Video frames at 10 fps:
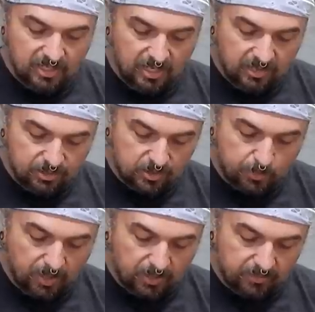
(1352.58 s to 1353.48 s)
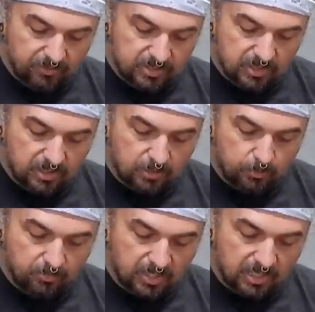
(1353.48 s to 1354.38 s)
and it just barely fits in there.
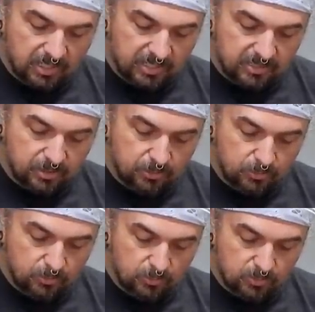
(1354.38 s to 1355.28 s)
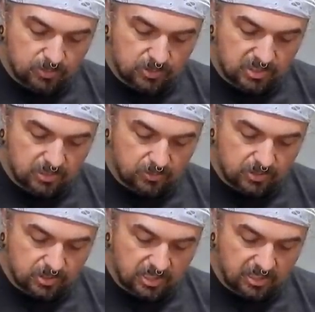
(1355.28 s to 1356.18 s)
But I like to seal
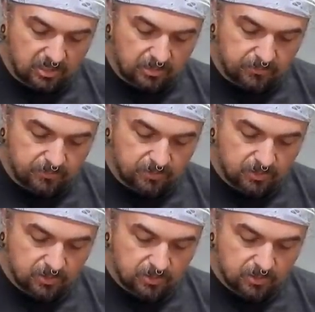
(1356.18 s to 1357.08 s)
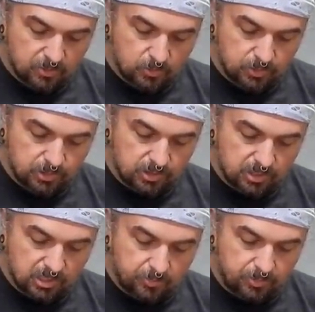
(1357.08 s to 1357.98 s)
this guy off with just a
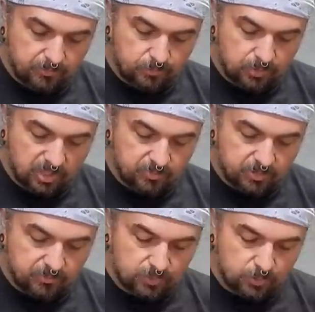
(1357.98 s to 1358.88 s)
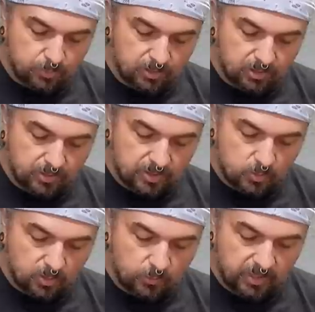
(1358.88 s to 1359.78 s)
couple of drops of super glue. I
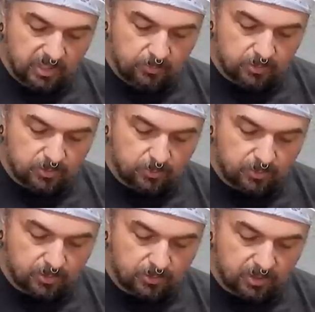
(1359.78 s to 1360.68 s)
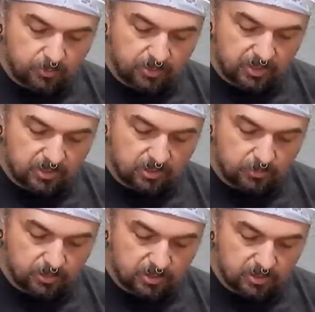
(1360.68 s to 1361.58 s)
swear we keep the super glue companies all
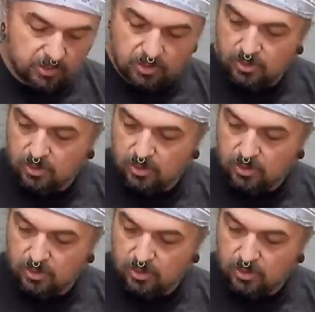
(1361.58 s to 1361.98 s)
in business.